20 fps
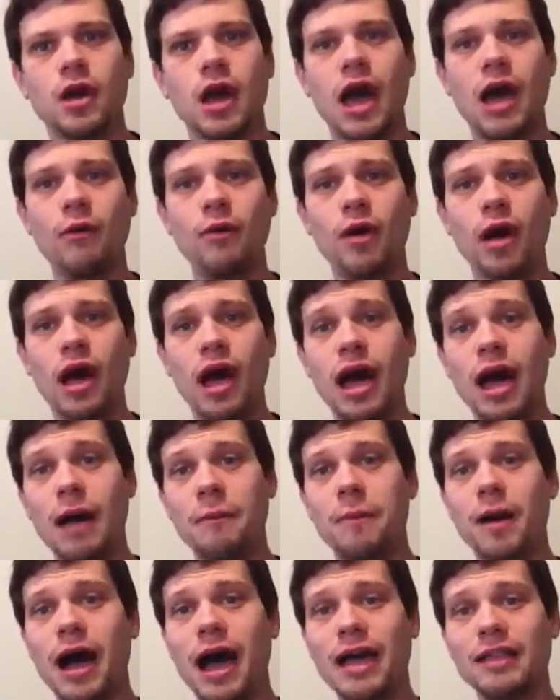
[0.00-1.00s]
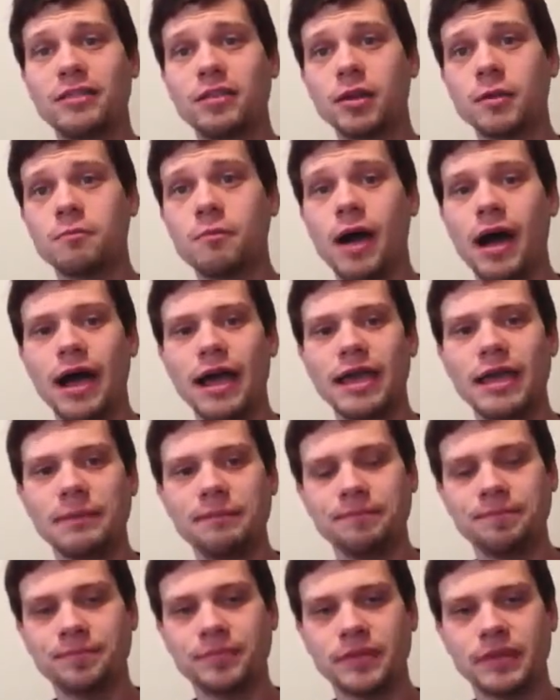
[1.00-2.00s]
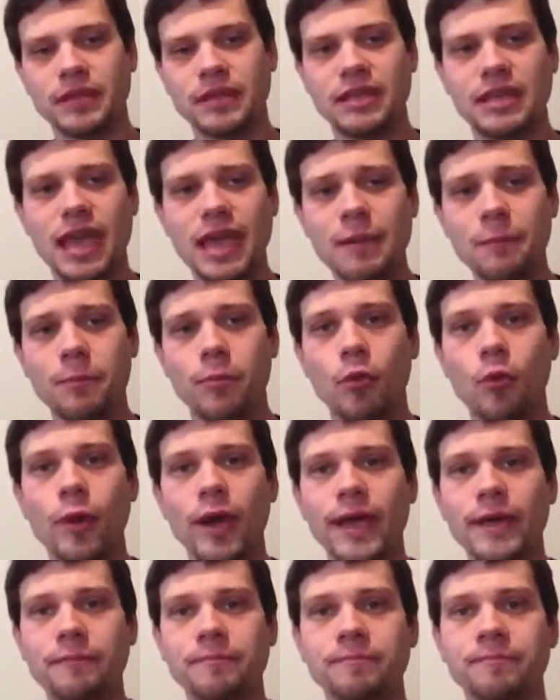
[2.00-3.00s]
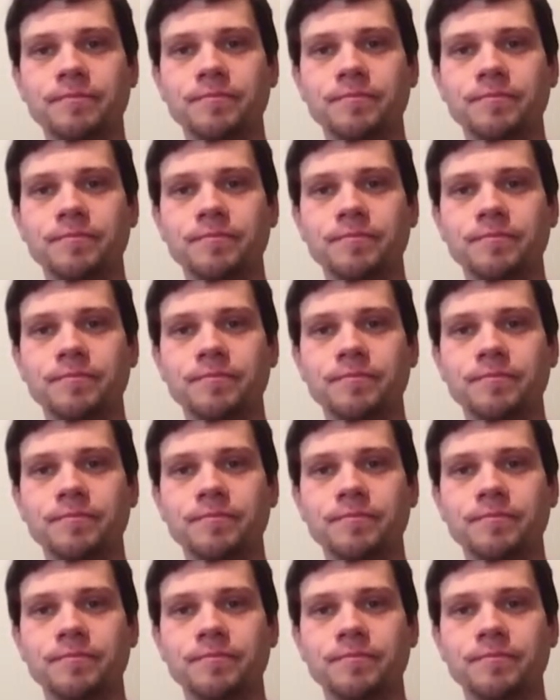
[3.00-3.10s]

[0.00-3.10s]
I took my Game Boy.